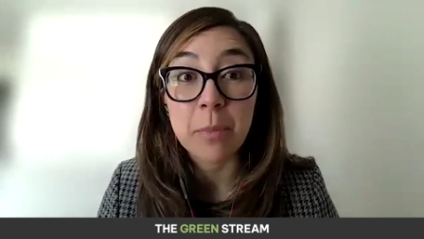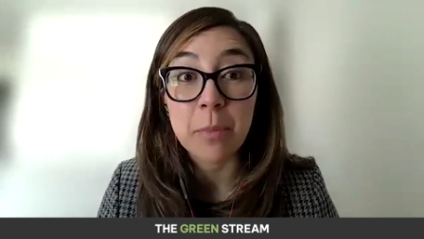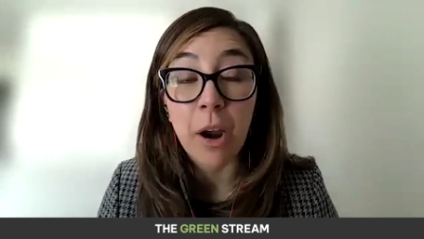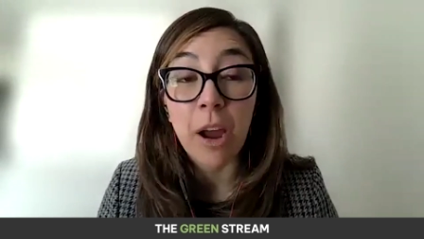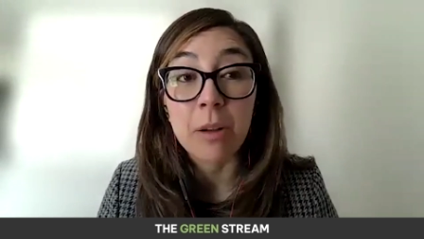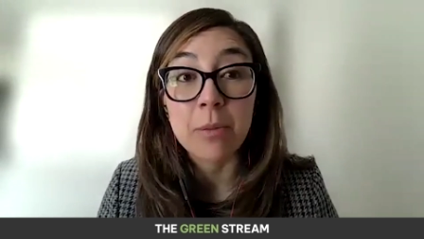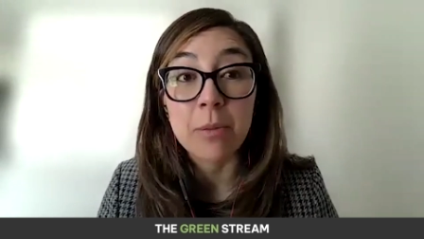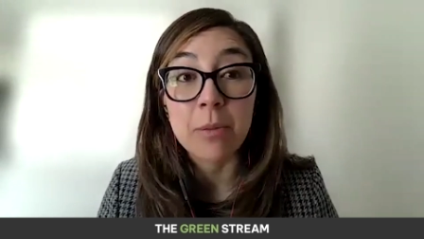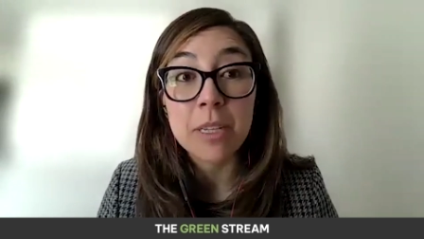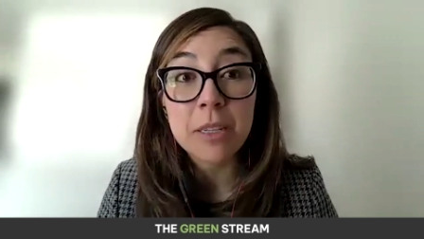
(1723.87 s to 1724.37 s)

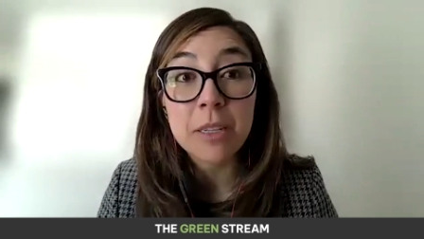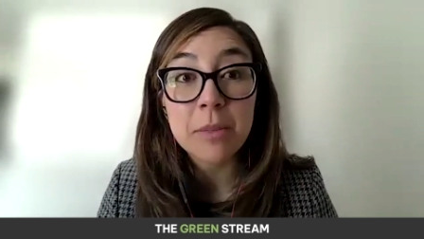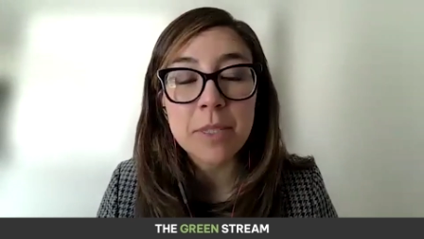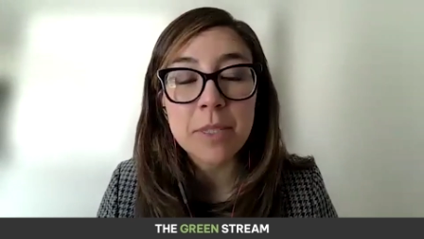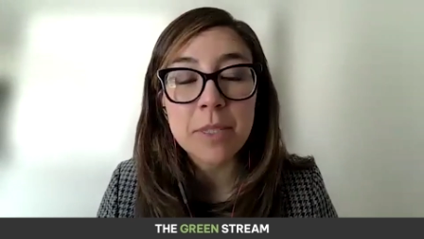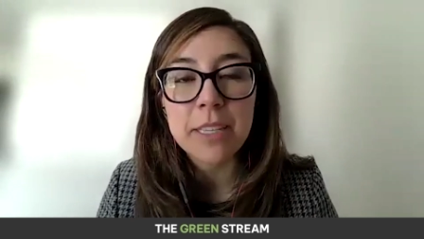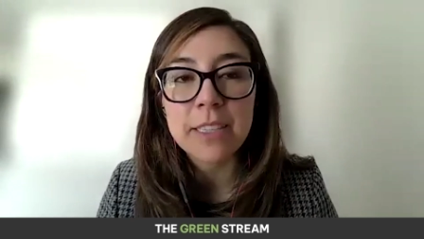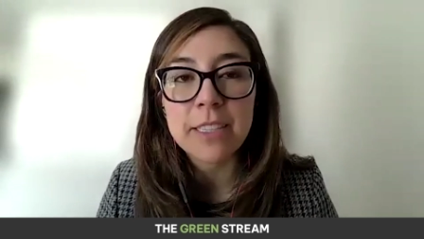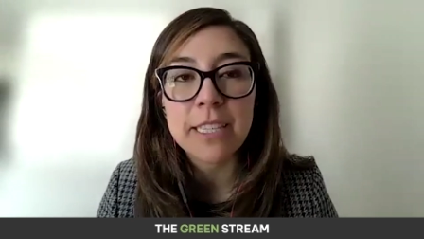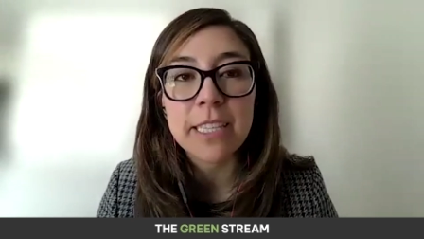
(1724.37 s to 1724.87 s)

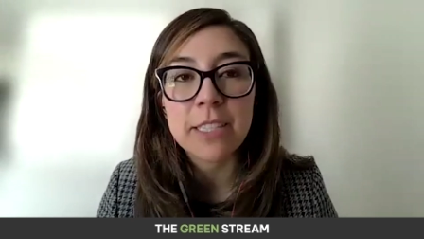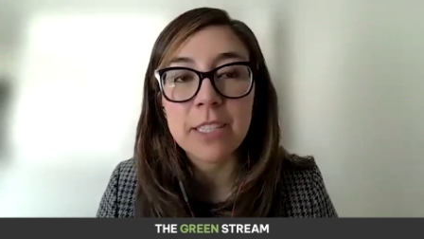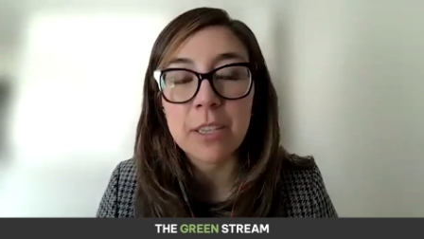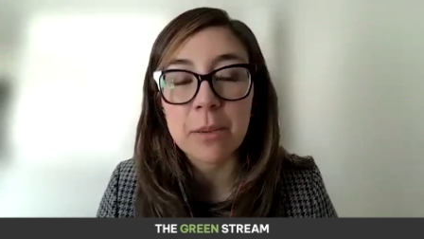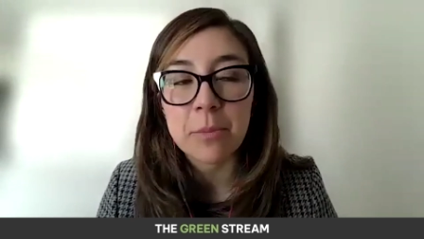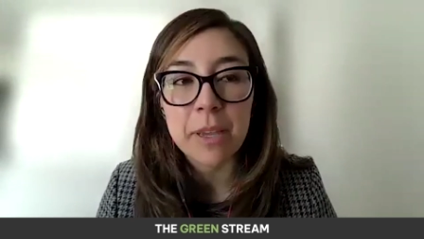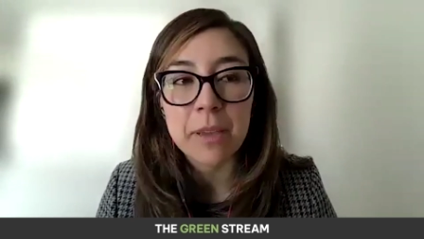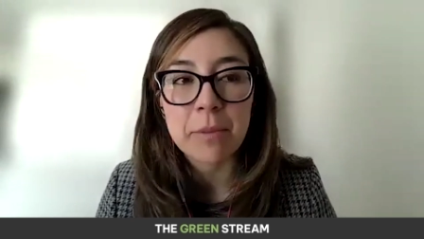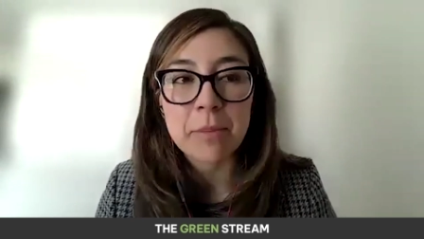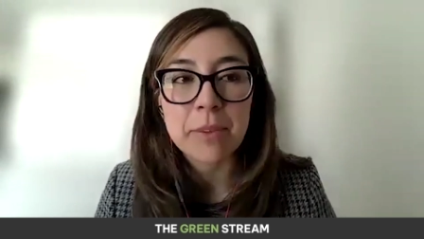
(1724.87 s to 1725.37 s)
problems, it, it
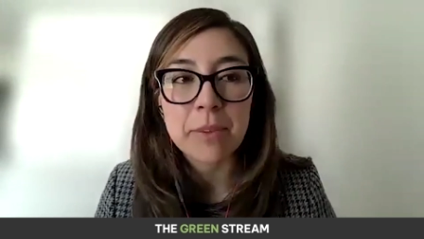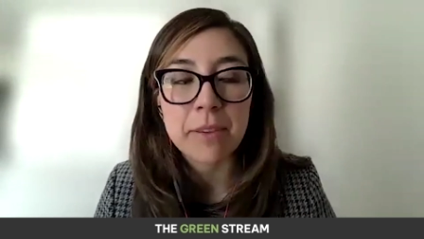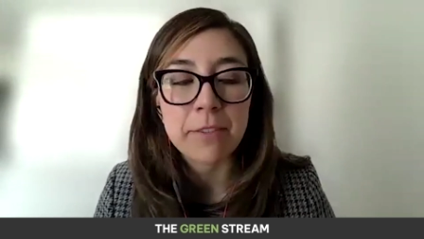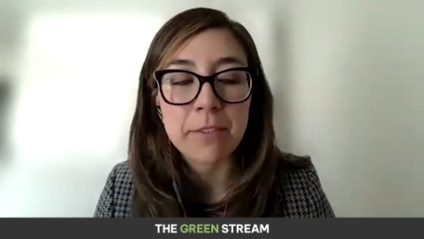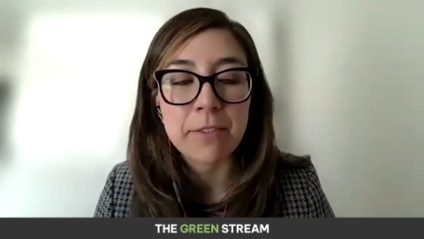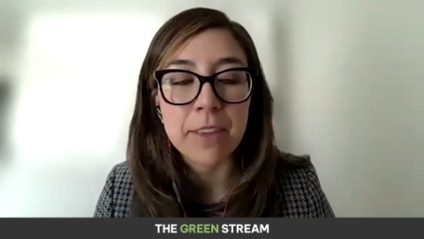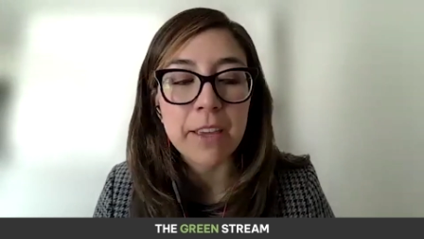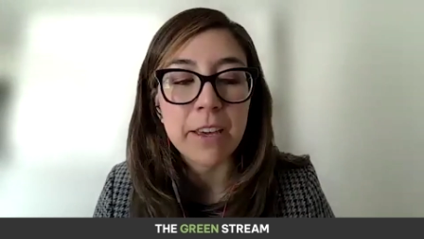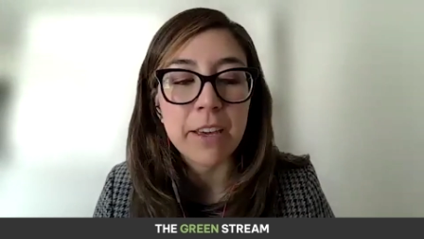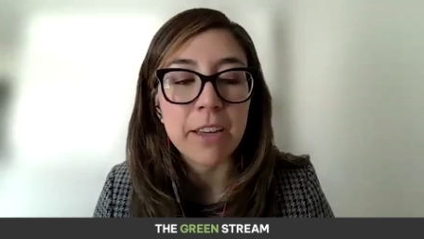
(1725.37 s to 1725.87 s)
sometimes can
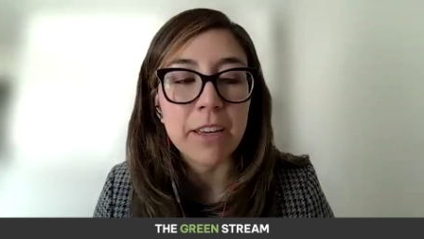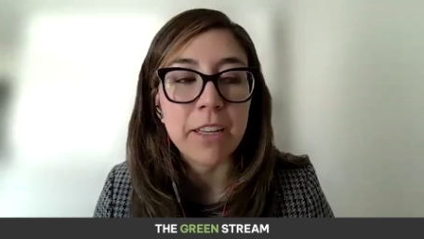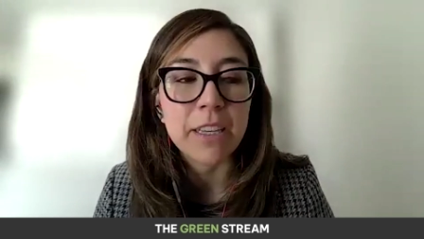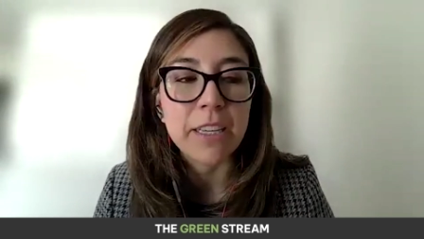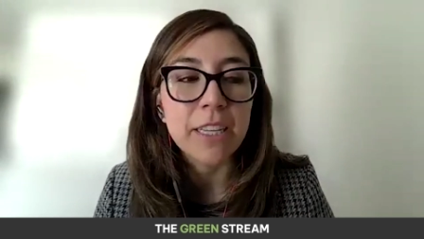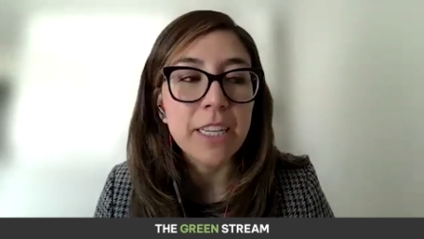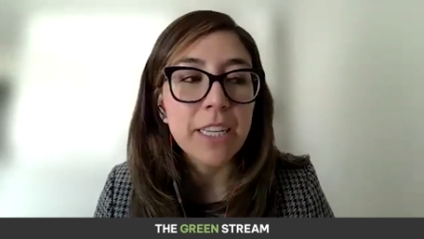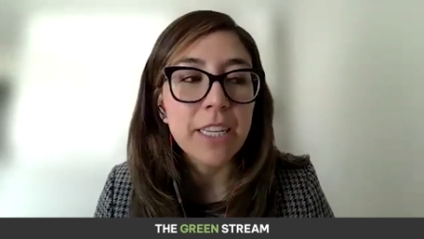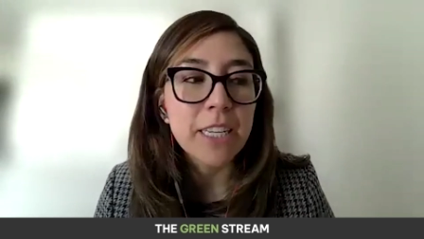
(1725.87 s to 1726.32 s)
feel